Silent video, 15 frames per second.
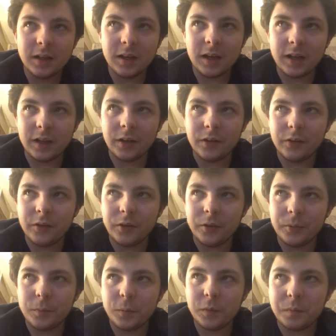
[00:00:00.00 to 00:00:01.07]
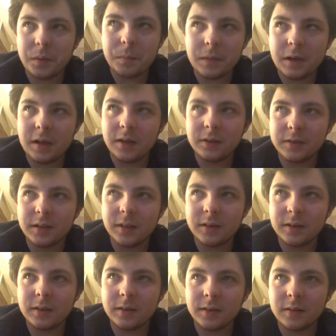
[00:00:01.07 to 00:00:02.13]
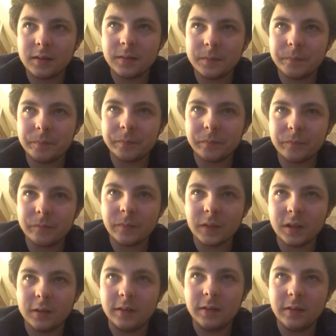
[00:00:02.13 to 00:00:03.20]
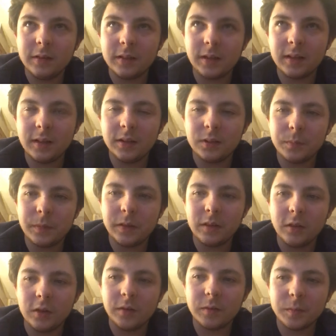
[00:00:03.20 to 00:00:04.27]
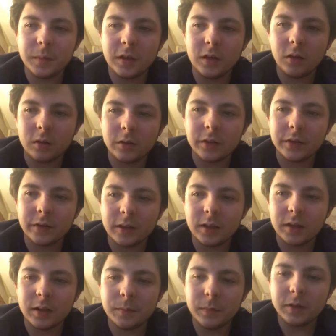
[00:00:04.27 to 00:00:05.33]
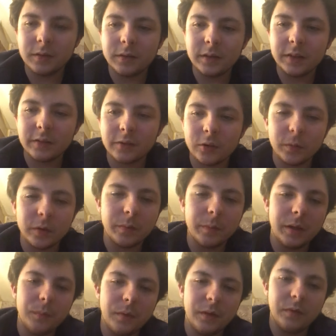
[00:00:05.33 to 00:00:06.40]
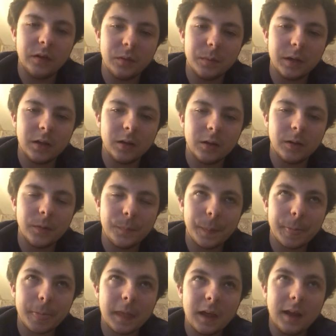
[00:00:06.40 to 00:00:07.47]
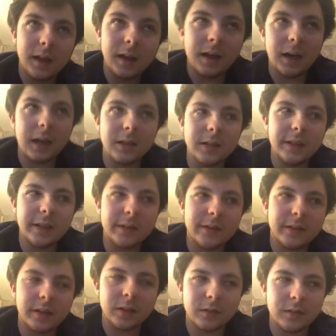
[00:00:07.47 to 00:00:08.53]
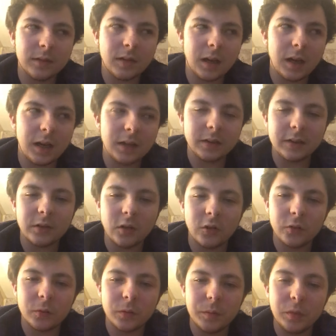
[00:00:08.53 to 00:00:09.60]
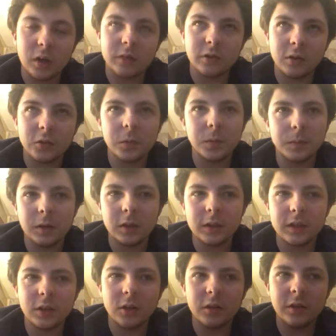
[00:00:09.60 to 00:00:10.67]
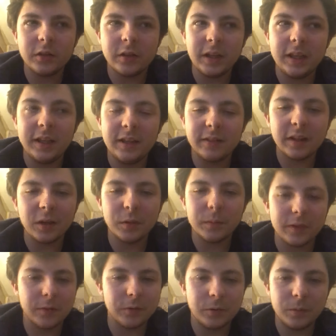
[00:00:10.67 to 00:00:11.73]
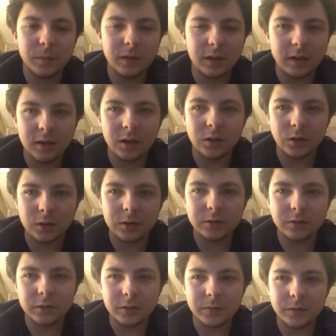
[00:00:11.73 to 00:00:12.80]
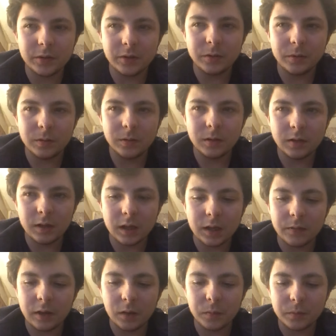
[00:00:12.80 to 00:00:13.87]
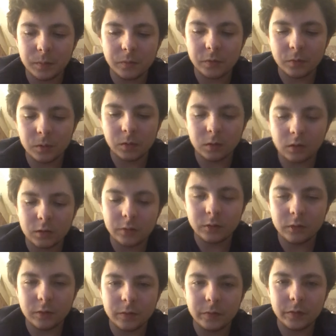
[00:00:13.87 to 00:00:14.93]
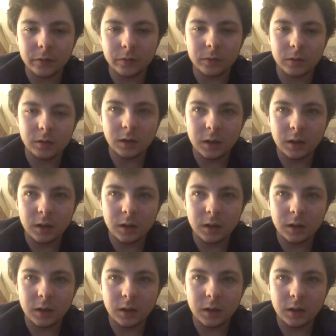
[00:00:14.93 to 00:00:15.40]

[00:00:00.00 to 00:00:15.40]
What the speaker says: and we've been mates since. And he's been there for me all the time, and he's always made me feel better. Alex, I hardly talk to him, but I talk to him a lot in college, and he's helped me through a lot of stuff too, and I've helped him through a lot of stuff, so